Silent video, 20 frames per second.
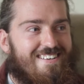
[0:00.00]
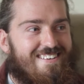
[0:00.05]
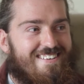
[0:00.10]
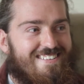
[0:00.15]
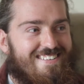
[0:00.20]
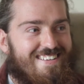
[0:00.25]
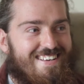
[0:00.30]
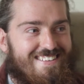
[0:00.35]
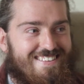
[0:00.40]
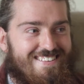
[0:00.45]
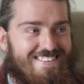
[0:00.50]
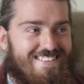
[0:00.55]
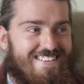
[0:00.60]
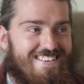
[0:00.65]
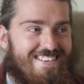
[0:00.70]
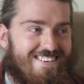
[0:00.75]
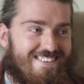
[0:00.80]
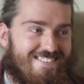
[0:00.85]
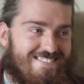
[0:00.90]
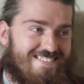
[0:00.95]
And then
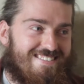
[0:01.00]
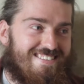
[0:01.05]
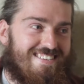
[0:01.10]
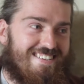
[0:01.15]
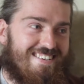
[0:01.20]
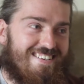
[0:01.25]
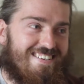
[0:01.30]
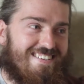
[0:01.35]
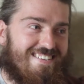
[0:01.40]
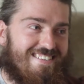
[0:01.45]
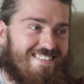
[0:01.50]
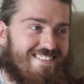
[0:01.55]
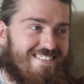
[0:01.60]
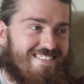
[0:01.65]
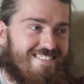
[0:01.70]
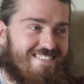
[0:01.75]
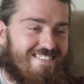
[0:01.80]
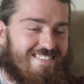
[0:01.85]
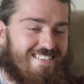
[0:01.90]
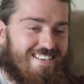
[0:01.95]
it got
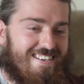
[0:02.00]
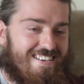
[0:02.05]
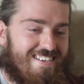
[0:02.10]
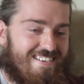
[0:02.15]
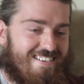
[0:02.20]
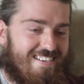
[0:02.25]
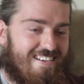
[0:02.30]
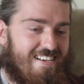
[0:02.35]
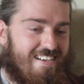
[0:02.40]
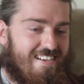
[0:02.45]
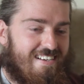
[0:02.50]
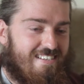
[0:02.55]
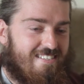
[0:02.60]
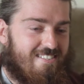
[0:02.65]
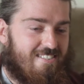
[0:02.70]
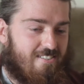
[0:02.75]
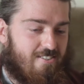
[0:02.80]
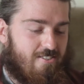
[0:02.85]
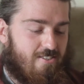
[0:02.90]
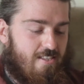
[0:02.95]
she
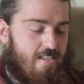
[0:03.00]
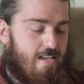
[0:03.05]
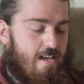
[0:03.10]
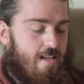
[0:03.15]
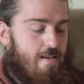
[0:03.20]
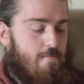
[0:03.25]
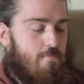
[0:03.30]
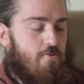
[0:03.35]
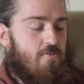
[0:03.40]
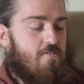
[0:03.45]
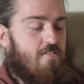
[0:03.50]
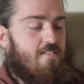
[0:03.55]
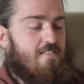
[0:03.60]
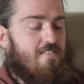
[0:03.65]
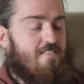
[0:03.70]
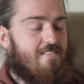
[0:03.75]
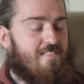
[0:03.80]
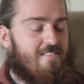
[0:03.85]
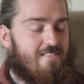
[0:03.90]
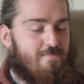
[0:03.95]
stood there like pushing
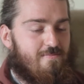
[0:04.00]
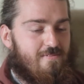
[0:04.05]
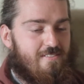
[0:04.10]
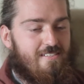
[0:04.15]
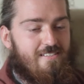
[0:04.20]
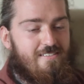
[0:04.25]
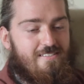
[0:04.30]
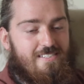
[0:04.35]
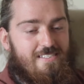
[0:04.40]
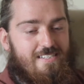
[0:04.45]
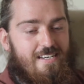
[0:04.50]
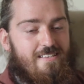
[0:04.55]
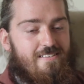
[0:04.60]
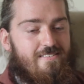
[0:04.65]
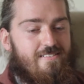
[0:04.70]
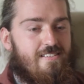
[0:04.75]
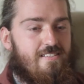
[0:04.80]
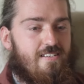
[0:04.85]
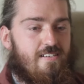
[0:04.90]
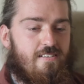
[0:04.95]
it together,
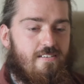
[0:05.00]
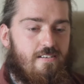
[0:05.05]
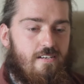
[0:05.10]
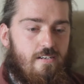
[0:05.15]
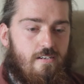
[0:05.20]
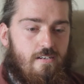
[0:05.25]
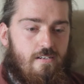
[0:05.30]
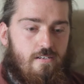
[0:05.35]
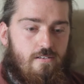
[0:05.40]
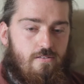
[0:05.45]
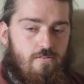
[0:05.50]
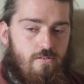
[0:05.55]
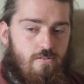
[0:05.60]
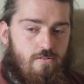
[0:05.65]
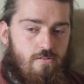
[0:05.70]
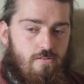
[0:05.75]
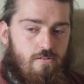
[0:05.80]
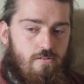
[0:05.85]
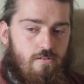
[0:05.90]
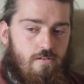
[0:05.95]
and he's like,
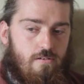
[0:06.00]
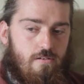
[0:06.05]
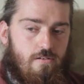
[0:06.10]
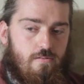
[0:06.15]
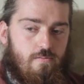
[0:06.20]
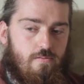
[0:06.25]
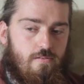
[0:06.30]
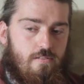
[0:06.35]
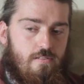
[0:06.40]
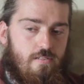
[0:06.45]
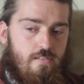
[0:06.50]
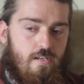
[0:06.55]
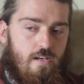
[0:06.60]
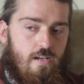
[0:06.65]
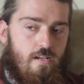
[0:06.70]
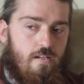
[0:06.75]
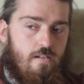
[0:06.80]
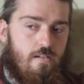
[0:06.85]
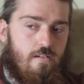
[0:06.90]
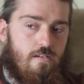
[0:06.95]
oh, what the
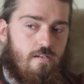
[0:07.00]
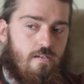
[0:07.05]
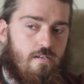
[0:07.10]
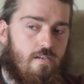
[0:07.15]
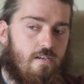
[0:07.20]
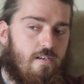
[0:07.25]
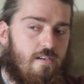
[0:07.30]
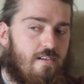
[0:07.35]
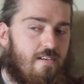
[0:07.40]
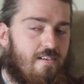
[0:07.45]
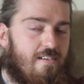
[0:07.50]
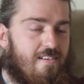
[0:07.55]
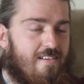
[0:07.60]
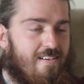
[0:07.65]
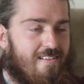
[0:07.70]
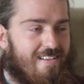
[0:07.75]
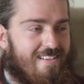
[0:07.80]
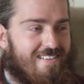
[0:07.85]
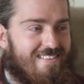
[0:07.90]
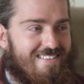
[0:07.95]
hell?
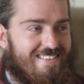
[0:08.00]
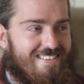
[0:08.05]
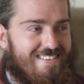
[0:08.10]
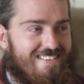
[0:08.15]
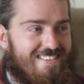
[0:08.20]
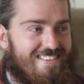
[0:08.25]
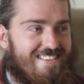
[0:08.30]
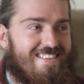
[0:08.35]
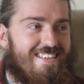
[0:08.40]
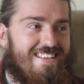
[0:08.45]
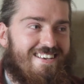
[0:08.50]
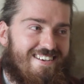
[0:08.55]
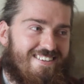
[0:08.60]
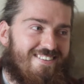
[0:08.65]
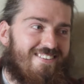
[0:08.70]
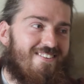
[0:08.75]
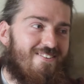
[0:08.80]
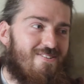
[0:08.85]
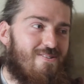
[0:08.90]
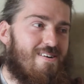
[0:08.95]
And then the
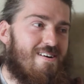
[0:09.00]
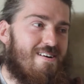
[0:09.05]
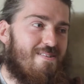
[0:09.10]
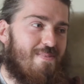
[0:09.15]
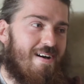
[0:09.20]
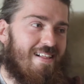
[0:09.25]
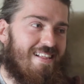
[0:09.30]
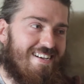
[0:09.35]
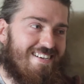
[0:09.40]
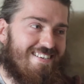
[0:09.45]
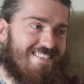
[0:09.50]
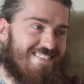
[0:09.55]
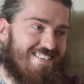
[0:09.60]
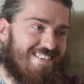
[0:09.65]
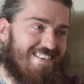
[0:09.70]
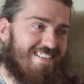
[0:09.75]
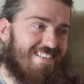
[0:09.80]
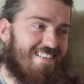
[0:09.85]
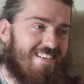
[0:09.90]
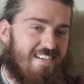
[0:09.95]
naked underwater ballet
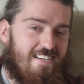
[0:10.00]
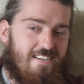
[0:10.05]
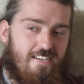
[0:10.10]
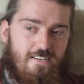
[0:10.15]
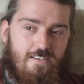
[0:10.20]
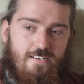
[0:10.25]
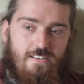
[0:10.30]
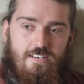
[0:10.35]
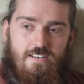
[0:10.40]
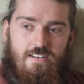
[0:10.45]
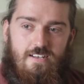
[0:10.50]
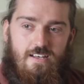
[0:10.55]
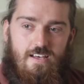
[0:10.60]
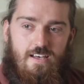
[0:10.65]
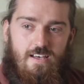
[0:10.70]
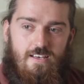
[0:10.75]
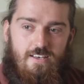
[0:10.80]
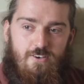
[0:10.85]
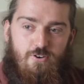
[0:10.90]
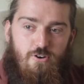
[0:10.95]
scene.
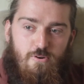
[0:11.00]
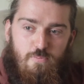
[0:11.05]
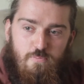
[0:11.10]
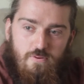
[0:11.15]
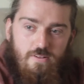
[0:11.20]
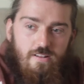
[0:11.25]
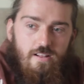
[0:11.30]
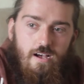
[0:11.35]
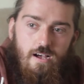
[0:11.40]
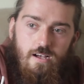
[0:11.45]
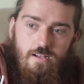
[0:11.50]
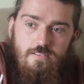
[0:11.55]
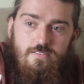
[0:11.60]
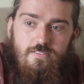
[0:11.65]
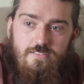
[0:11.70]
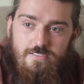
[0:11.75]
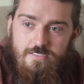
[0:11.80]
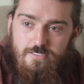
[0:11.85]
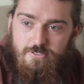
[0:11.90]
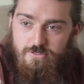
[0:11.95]
Hey, your
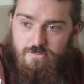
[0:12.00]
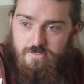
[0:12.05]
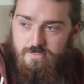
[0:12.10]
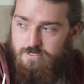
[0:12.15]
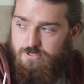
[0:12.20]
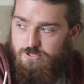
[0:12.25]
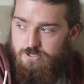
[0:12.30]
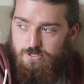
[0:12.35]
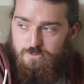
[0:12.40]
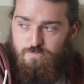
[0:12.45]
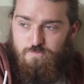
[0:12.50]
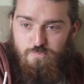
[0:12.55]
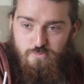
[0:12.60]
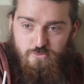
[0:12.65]
lads.